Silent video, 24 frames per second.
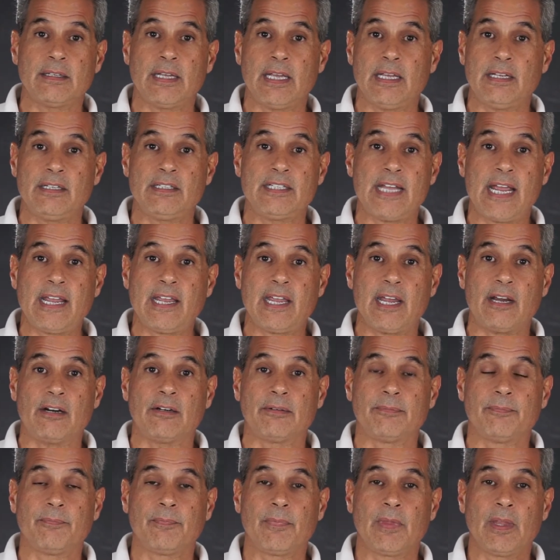in daycare.
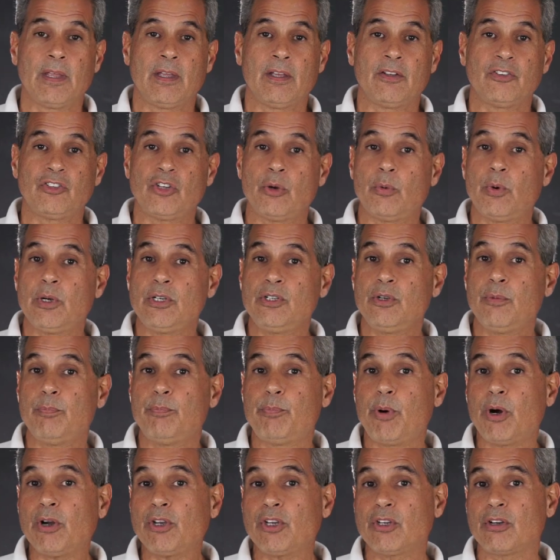So when you
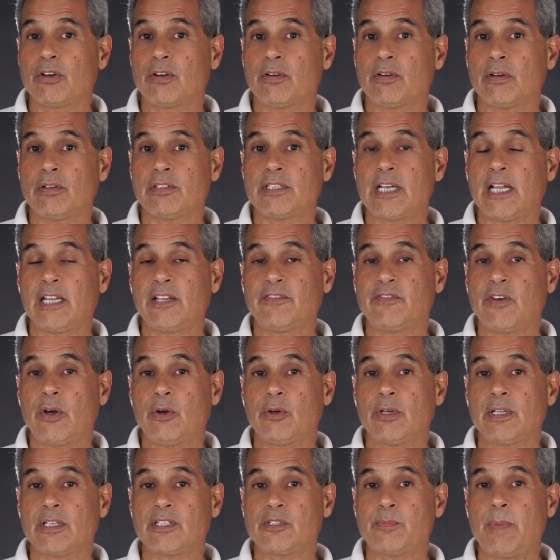book your
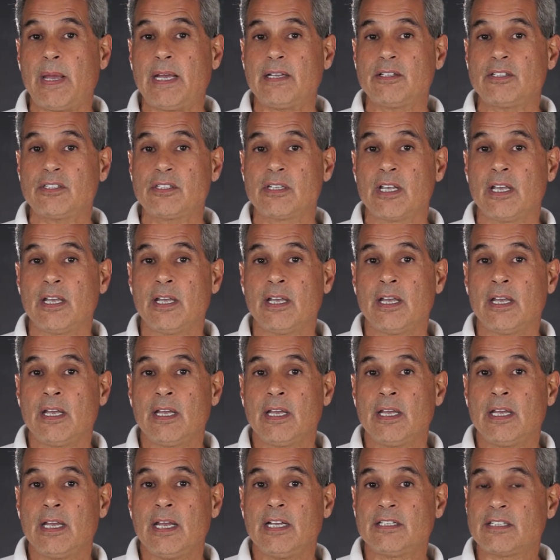telephone expense,
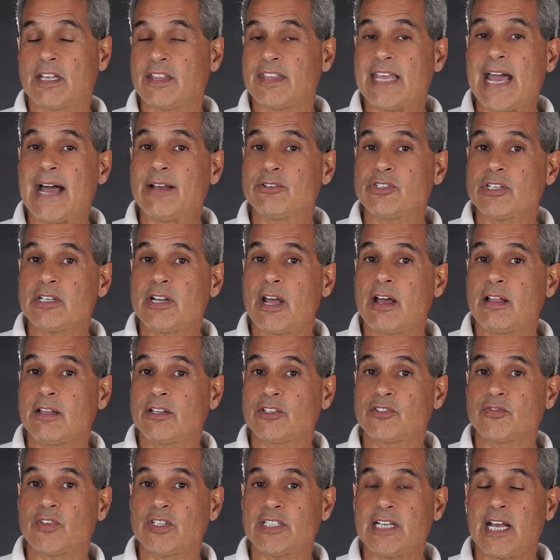it's
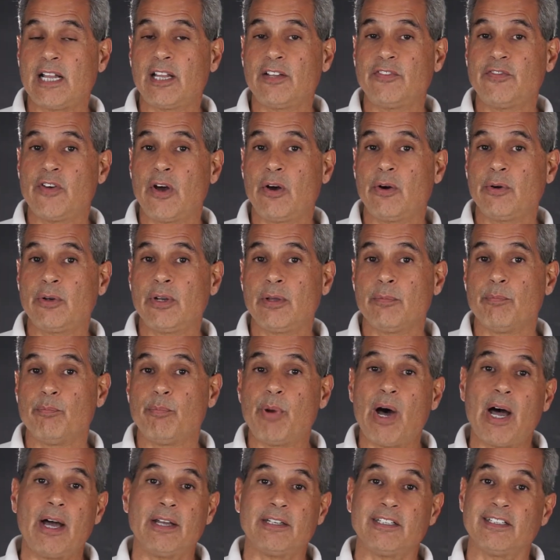$1,000 for telephone,
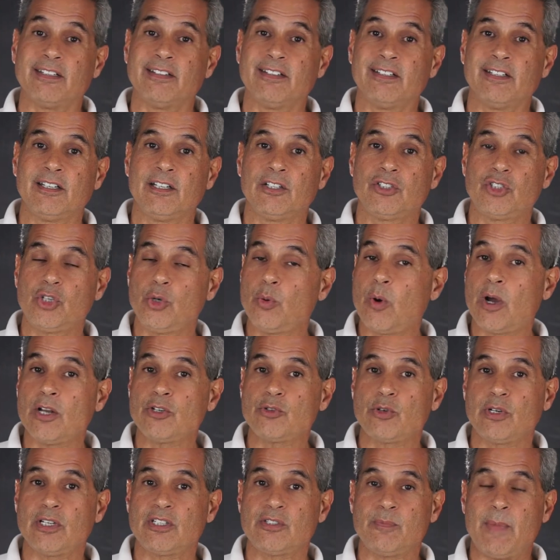but
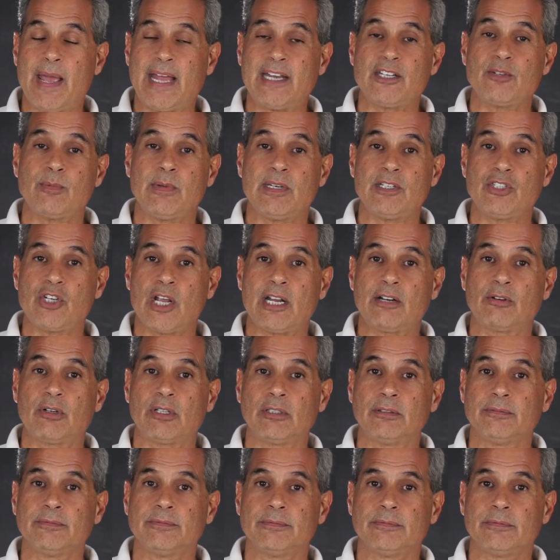$200 is management in
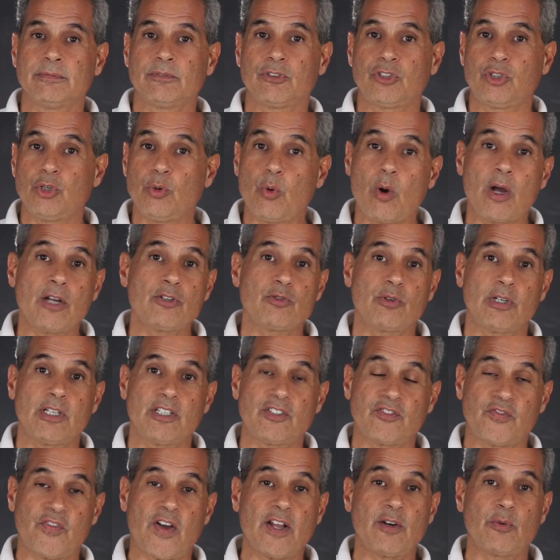general, $200
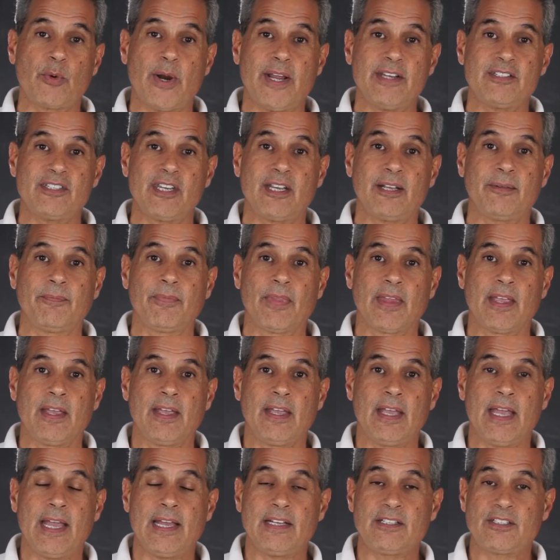is fundraising,
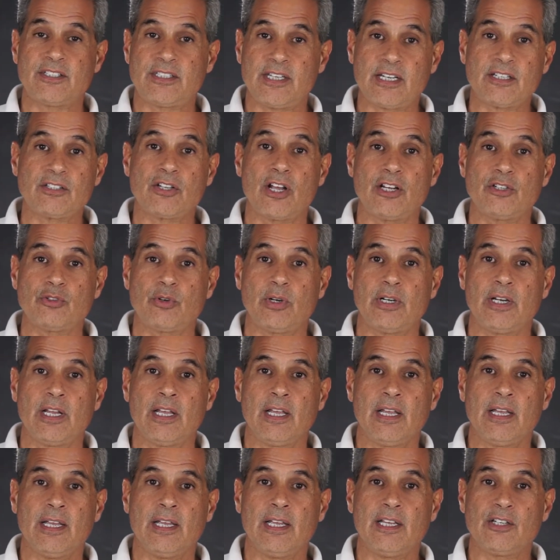and $600
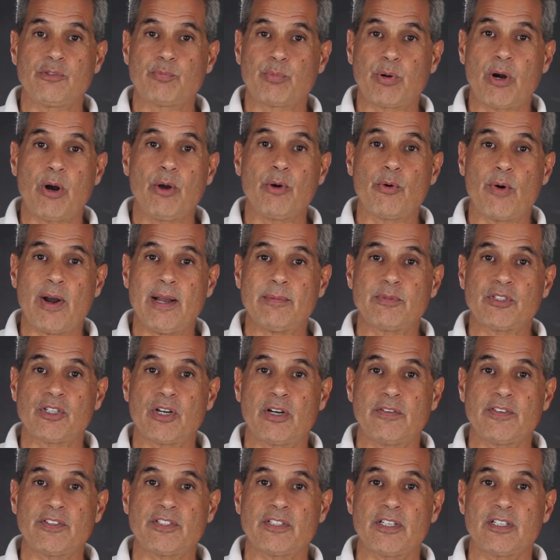is program
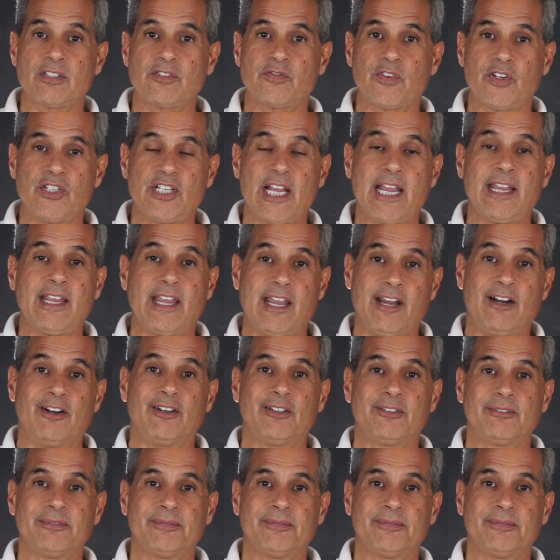services for daycare.